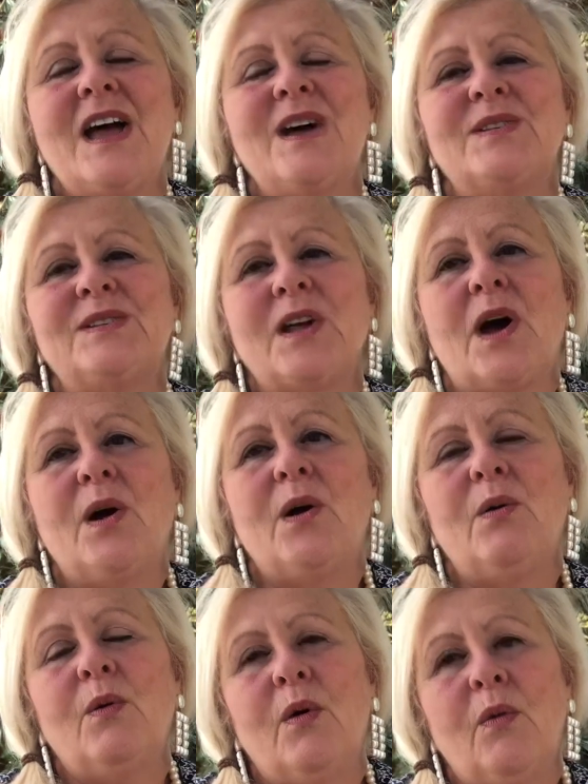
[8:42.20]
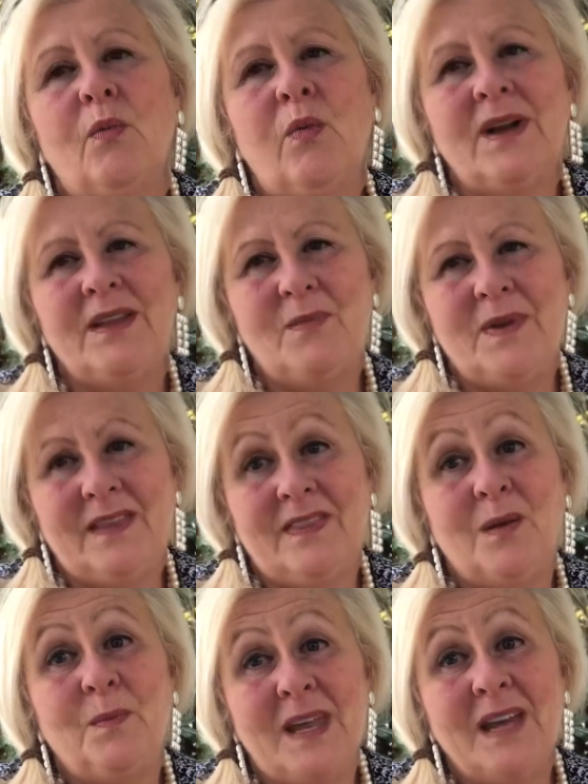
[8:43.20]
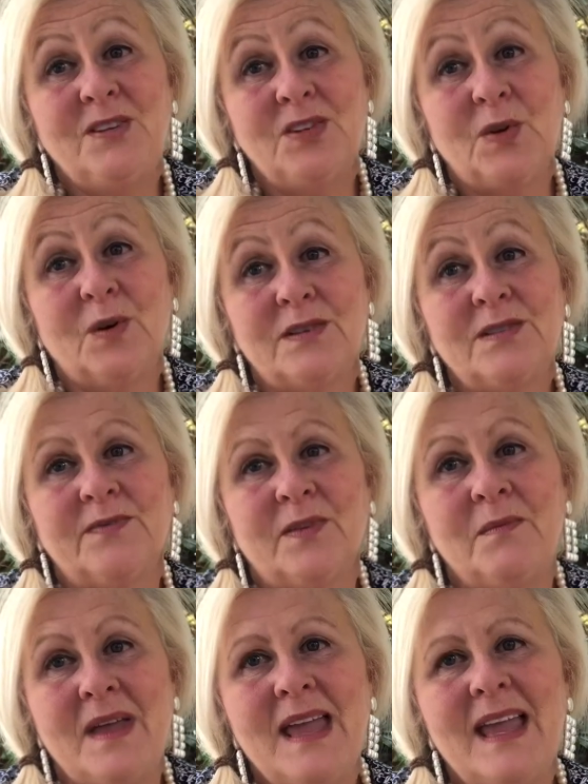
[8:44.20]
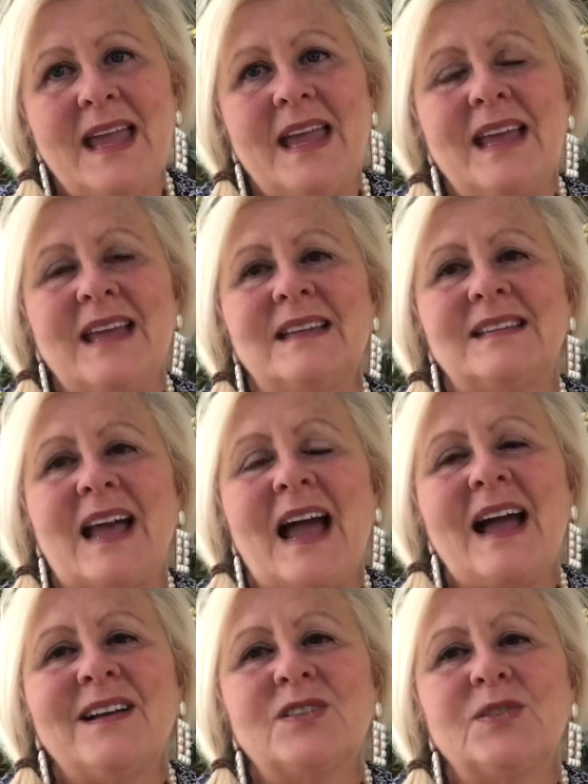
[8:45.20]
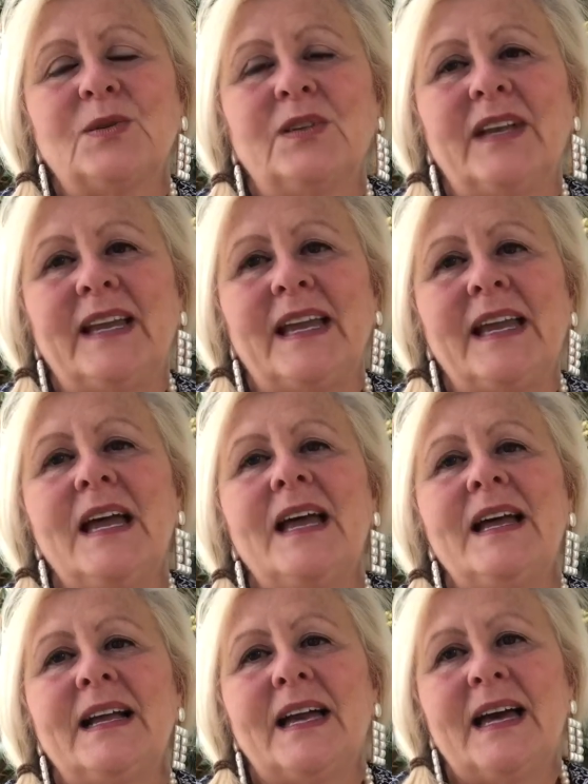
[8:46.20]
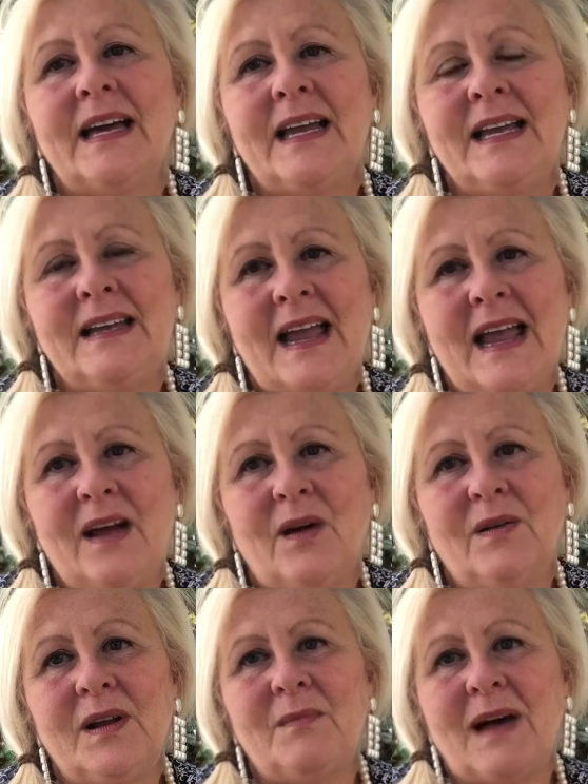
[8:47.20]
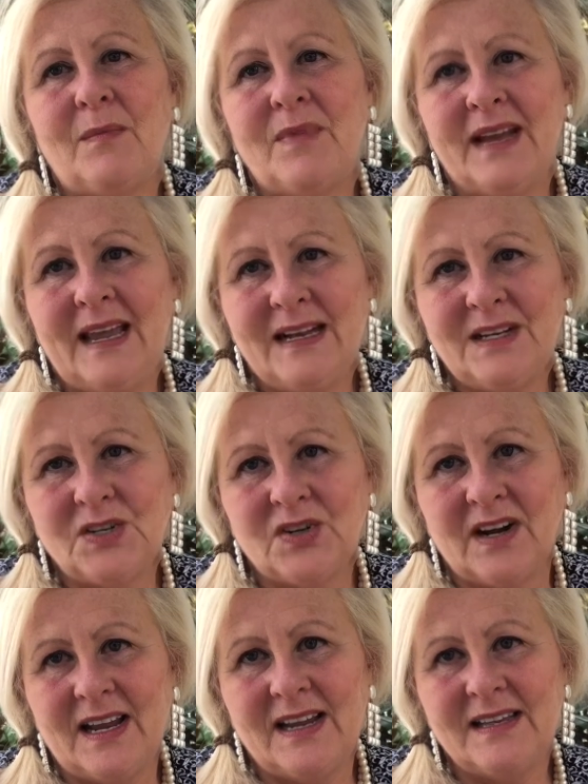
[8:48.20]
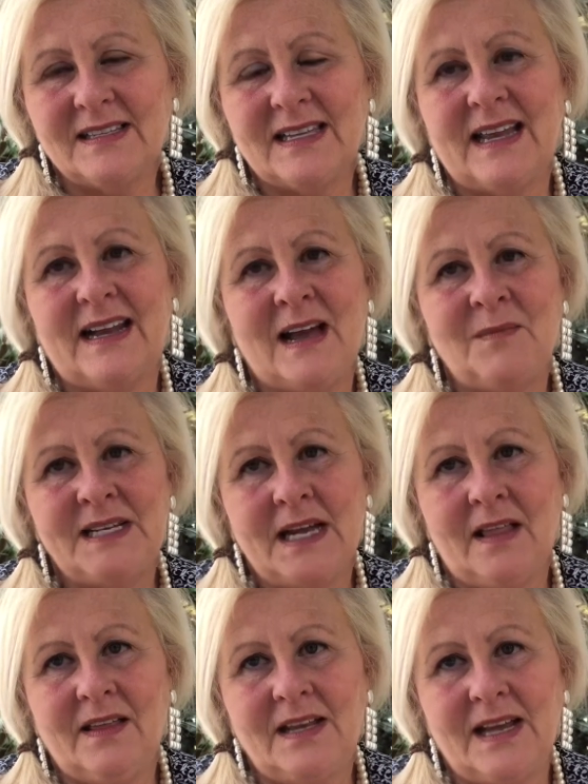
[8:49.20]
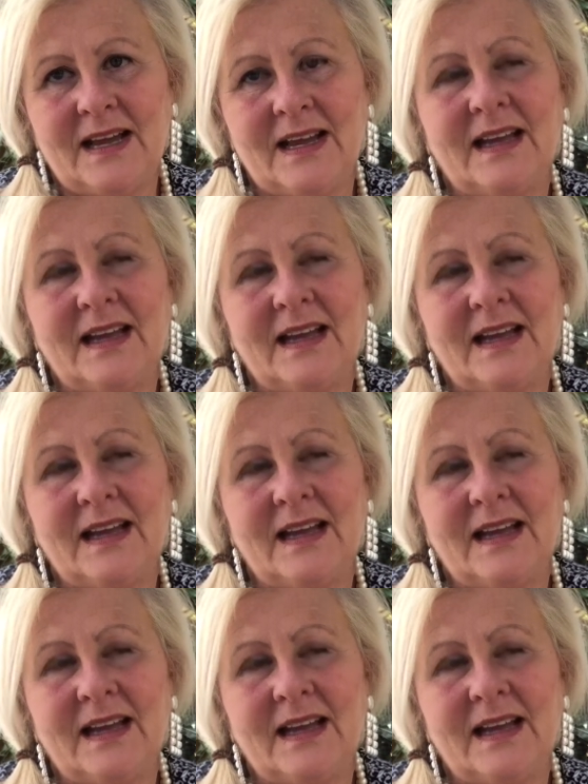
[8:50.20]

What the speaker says: So one of the big chores for me is actually cutting down my banana trees, and I'm telling you,